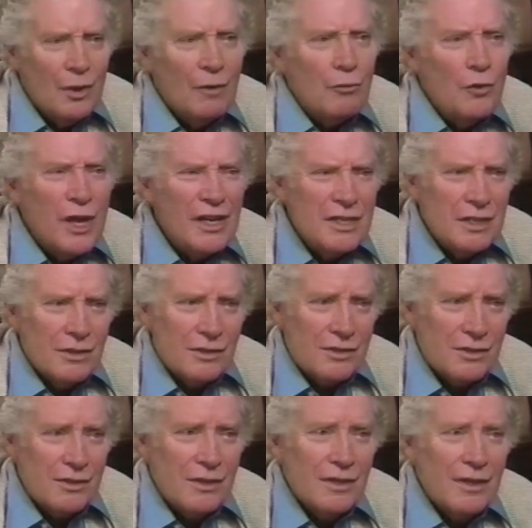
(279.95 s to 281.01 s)

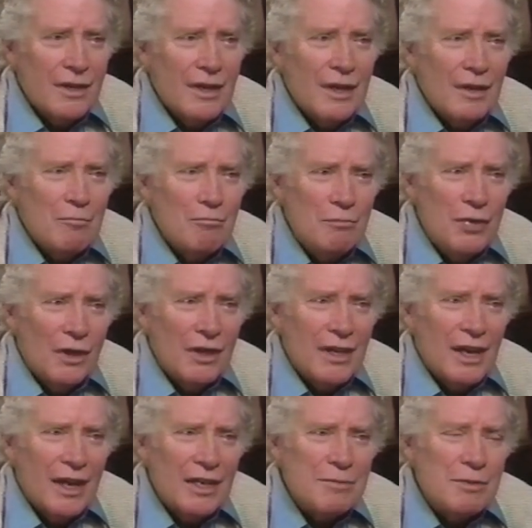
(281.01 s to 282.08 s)
radiance, Billy
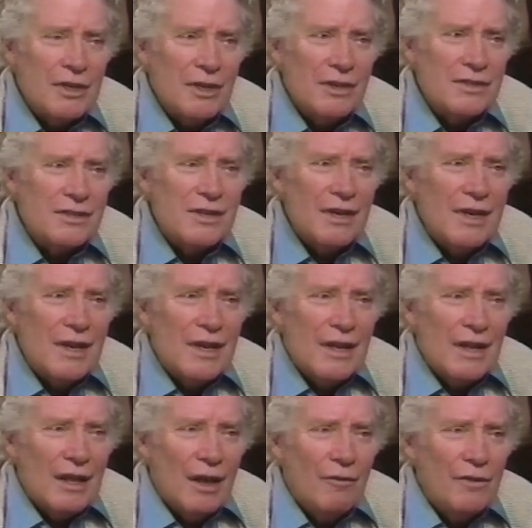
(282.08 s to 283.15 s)
has, because
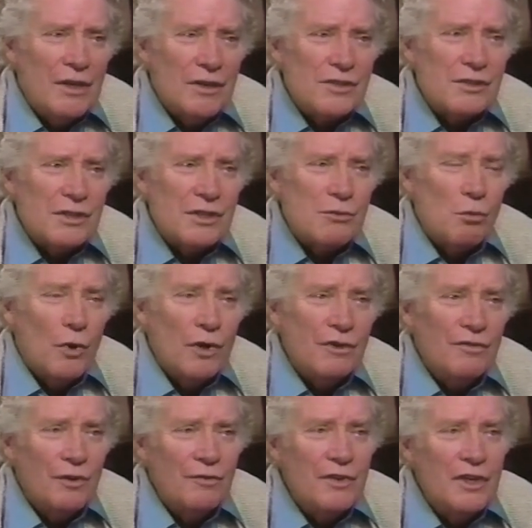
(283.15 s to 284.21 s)
of his
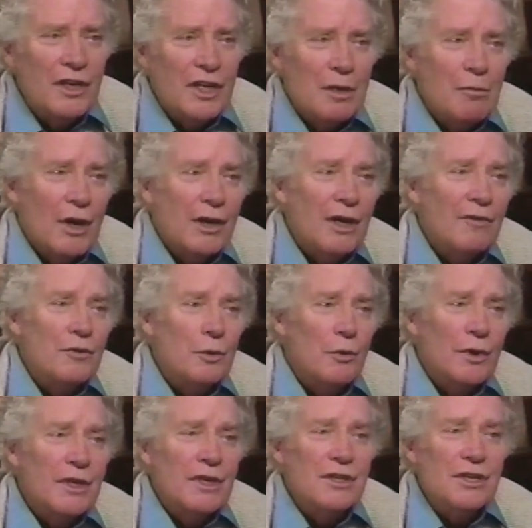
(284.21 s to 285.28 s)
wonderful feeling about
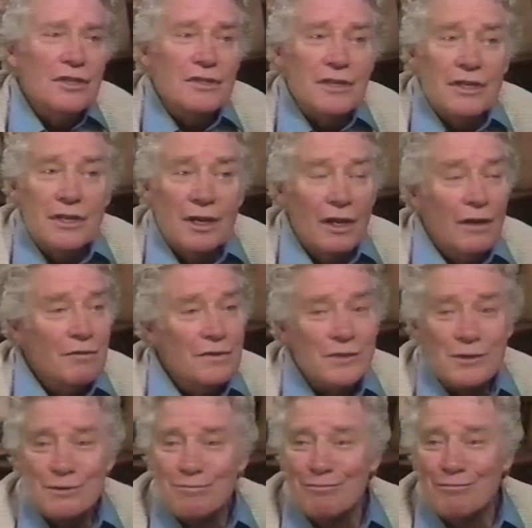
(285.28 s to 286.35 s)
everyone. He
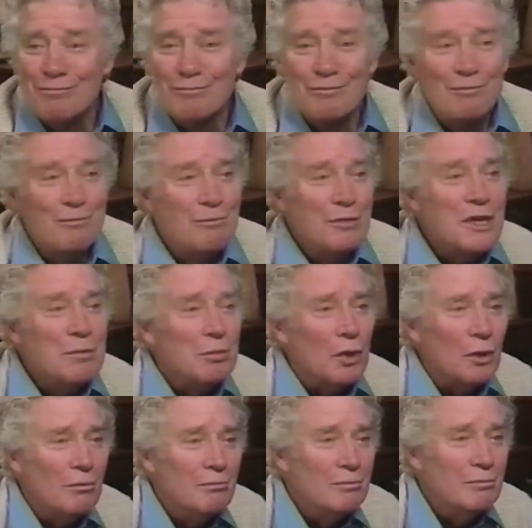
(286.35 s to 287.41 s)
loves
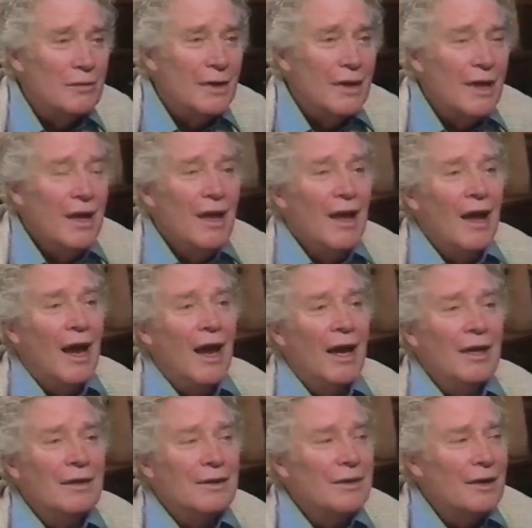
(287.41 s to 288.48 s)
people.
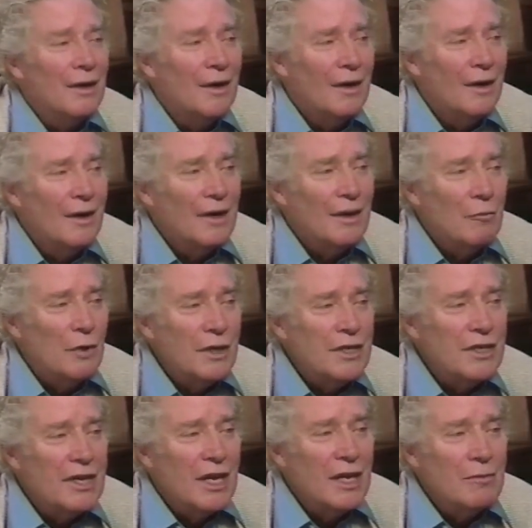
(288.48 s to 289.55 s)
And when
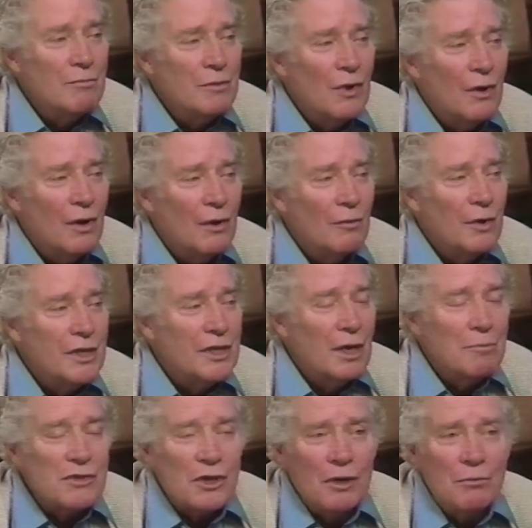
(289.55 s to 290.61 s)
he
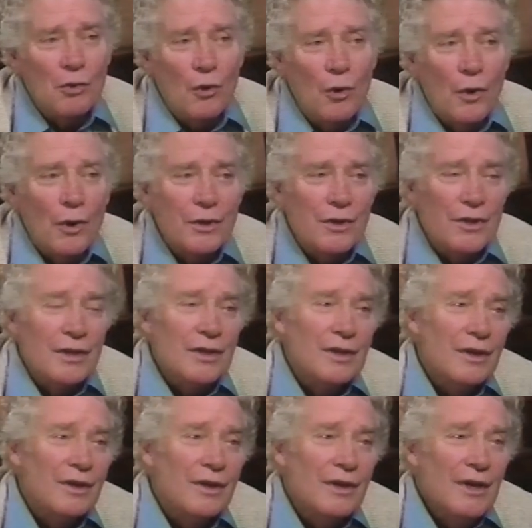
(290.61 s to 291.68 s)
comes on board
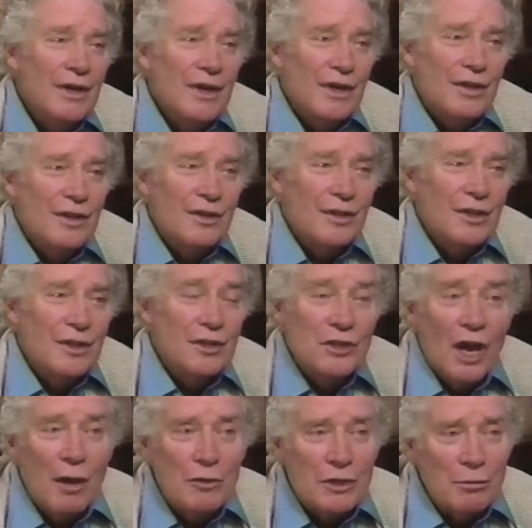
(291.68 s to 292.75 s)
the
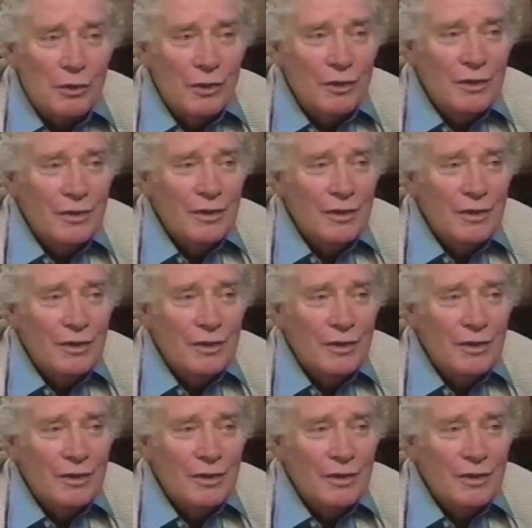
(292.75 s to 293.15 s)
Indomitable,